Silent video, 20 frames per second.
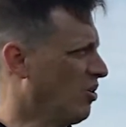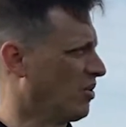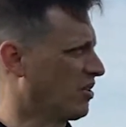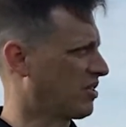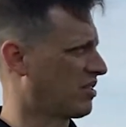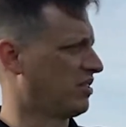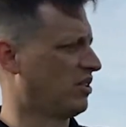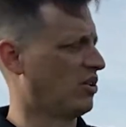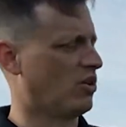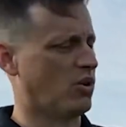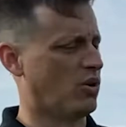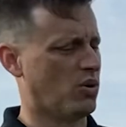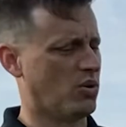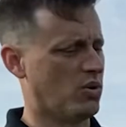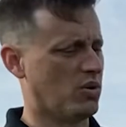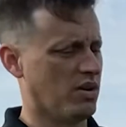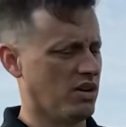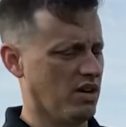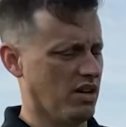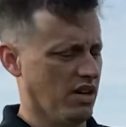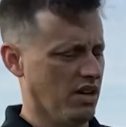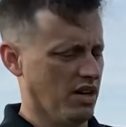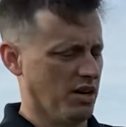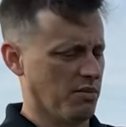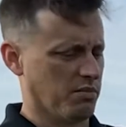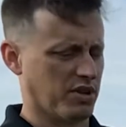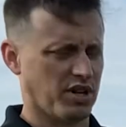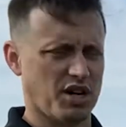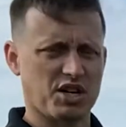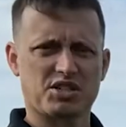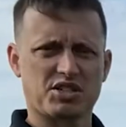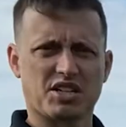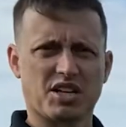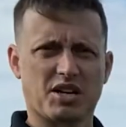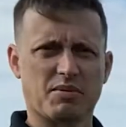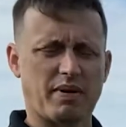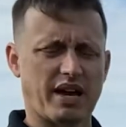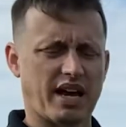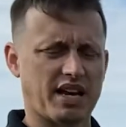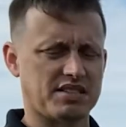with low production
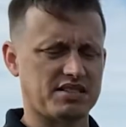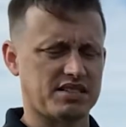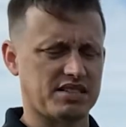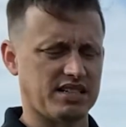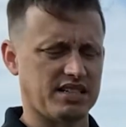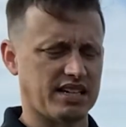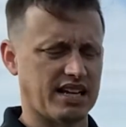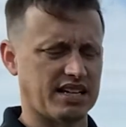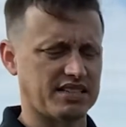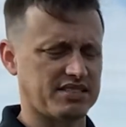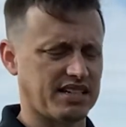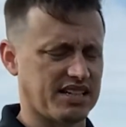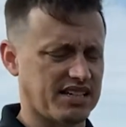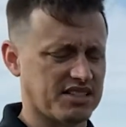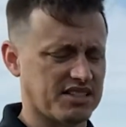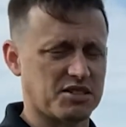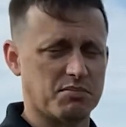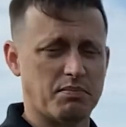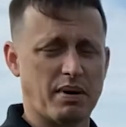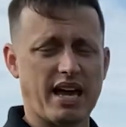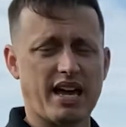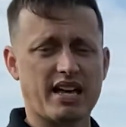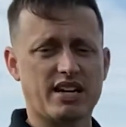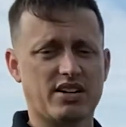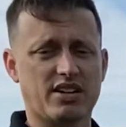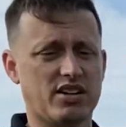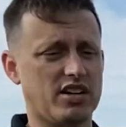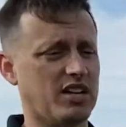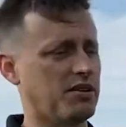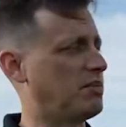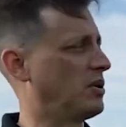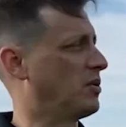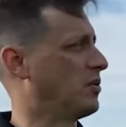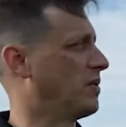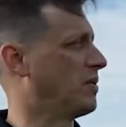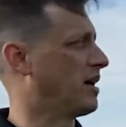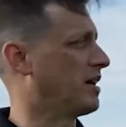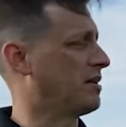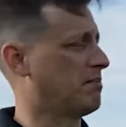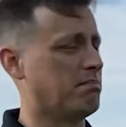capacity, not saying it's a bad area, but
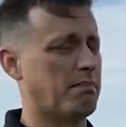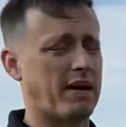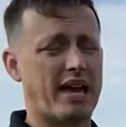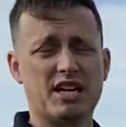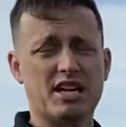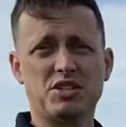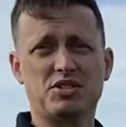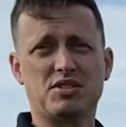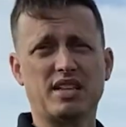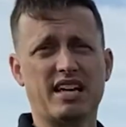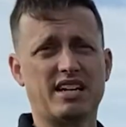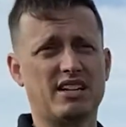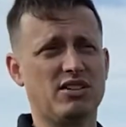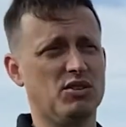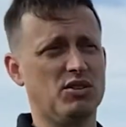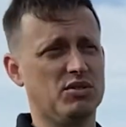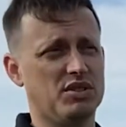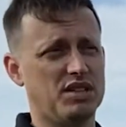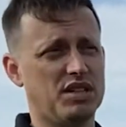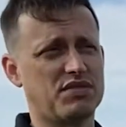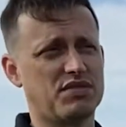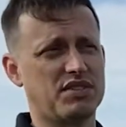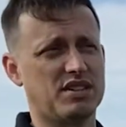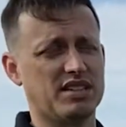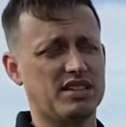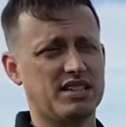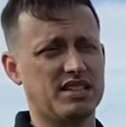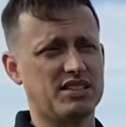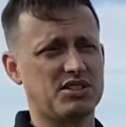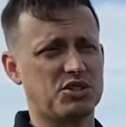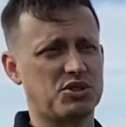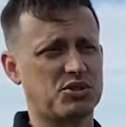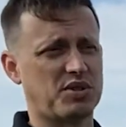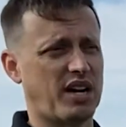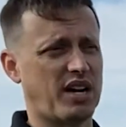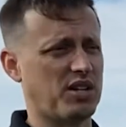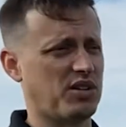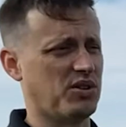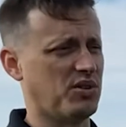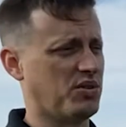we might manage that a little differently to
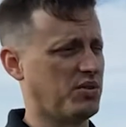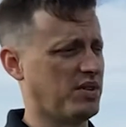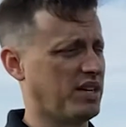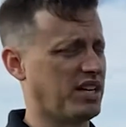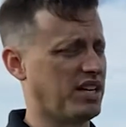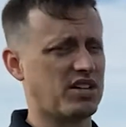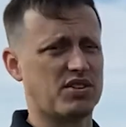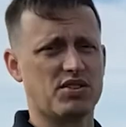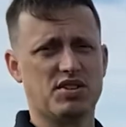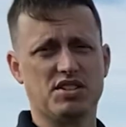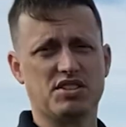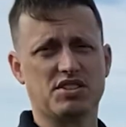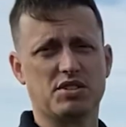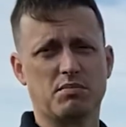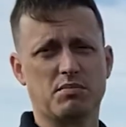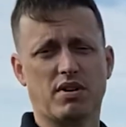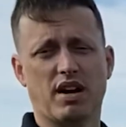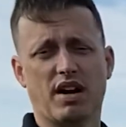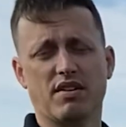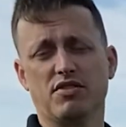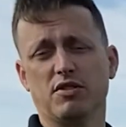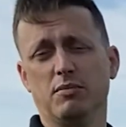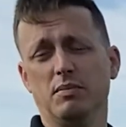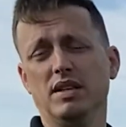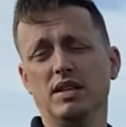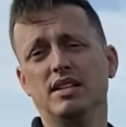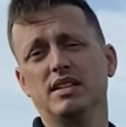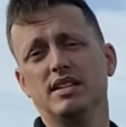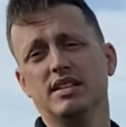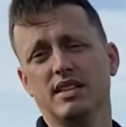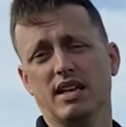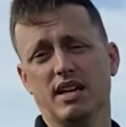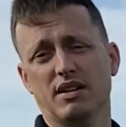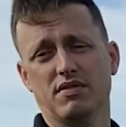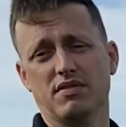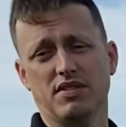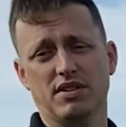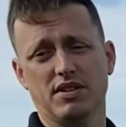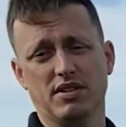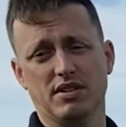try to increase the profitability of
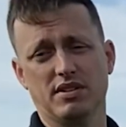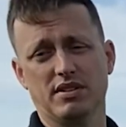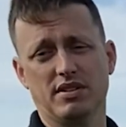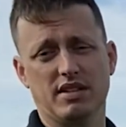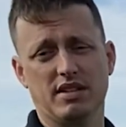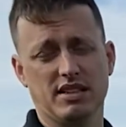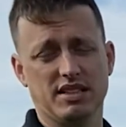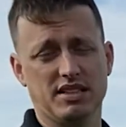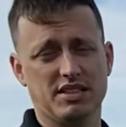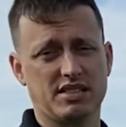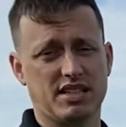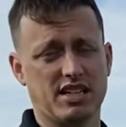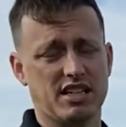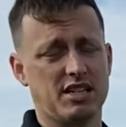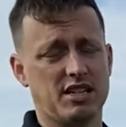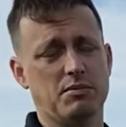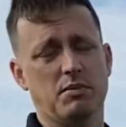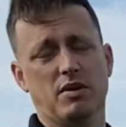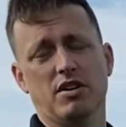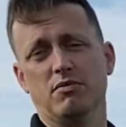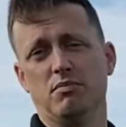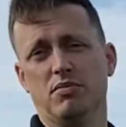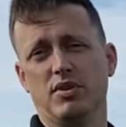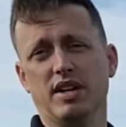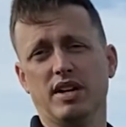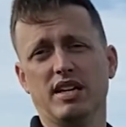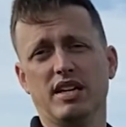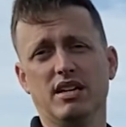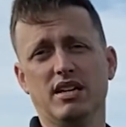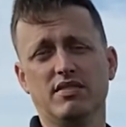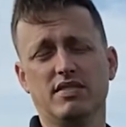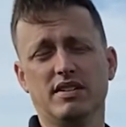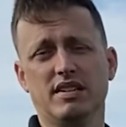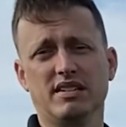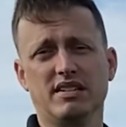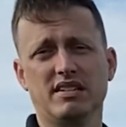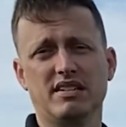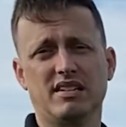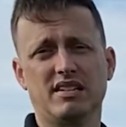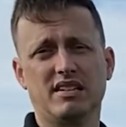that field, at least get it above break
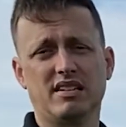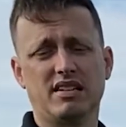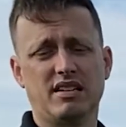even.